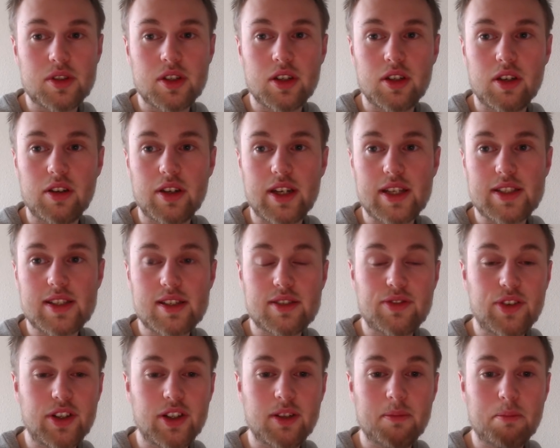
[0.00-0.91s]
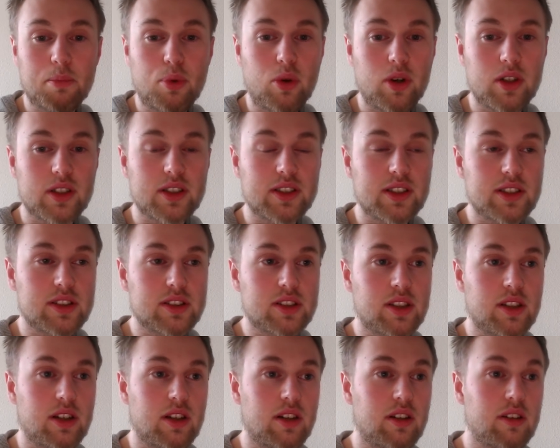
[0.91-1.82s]
You know, this is very important. You
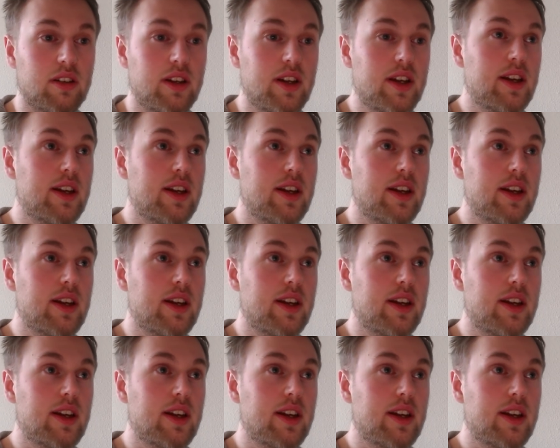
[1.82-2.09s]
know,